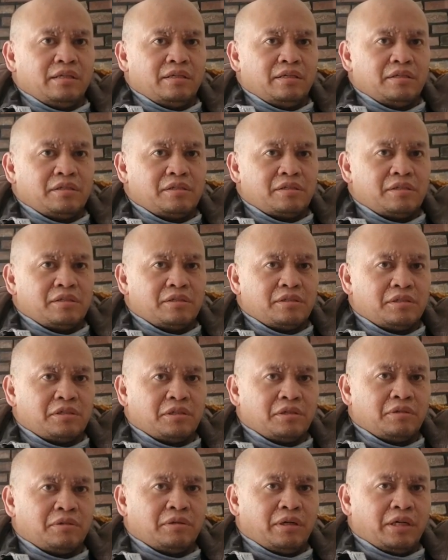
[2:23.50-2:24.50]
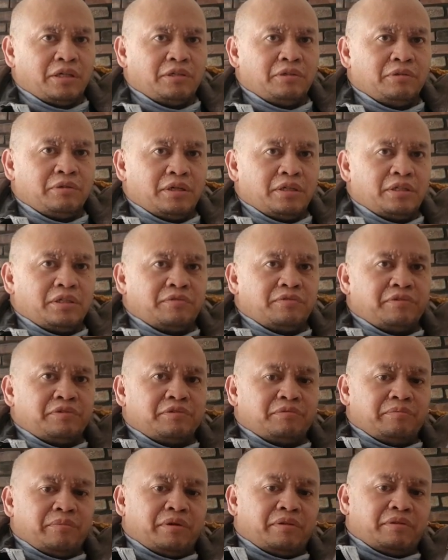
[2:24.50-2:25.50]
So I do a
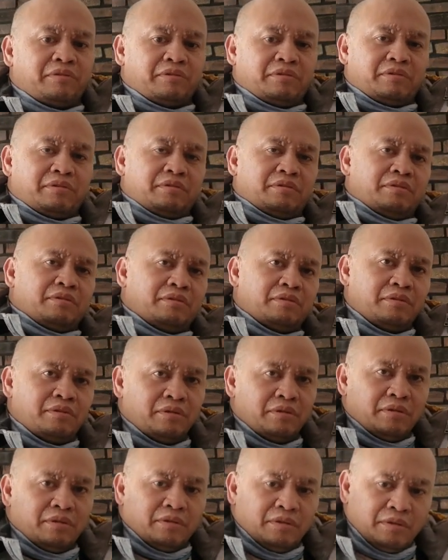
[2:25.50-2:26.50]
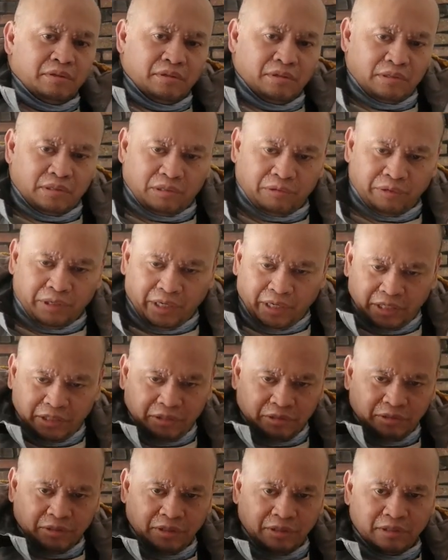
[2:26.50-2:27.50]
different method. The way I
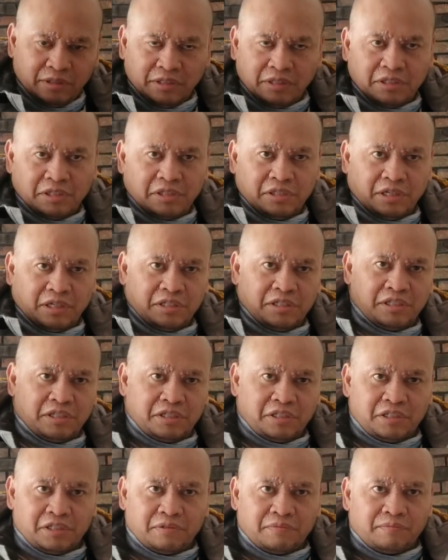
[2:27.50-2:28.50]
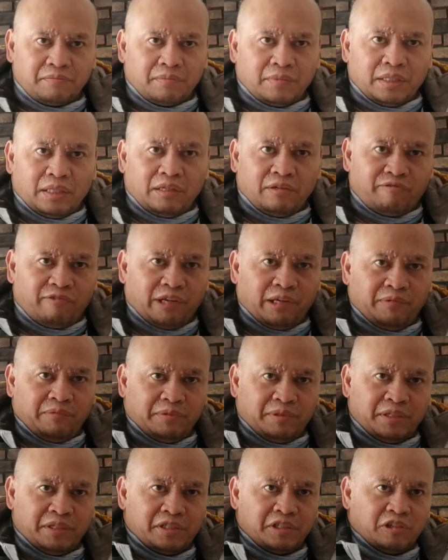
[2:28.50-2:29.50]
do it is I just
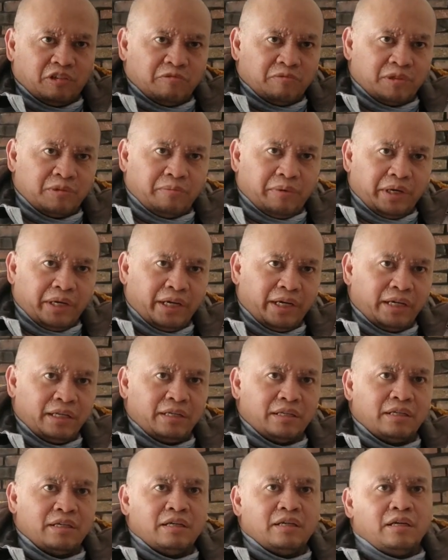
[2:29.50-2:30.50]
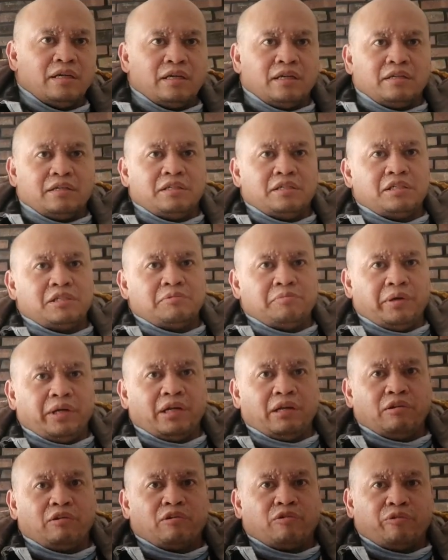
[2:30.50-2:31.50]
flip this over my head. This may
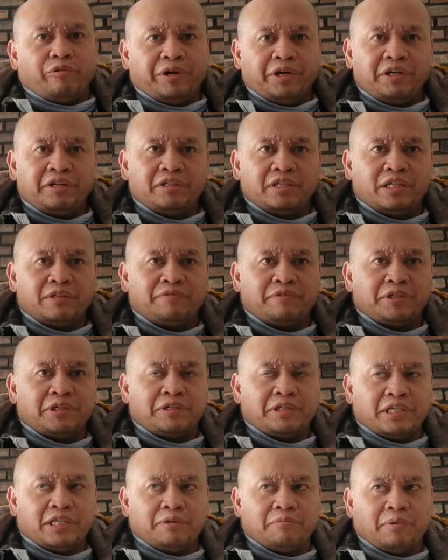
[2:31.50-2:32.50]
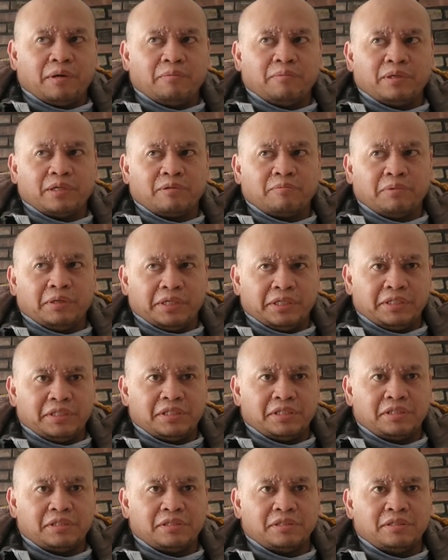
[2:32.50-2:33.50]
look weird if you're in a public
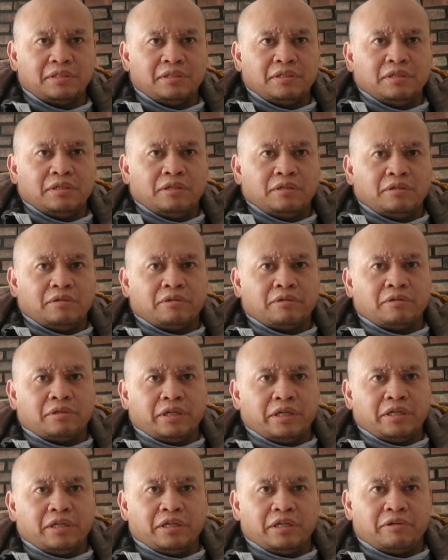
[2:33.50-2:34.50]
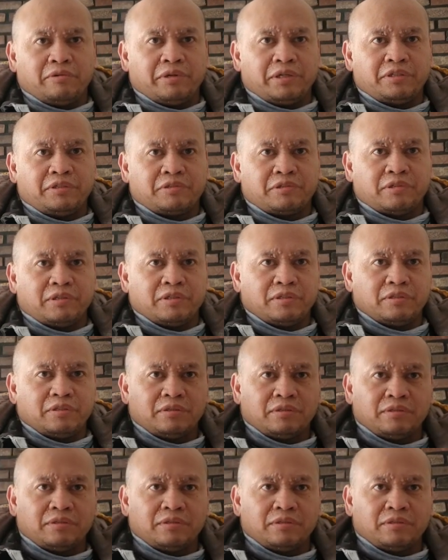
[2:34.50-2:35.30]
place or in a restaurant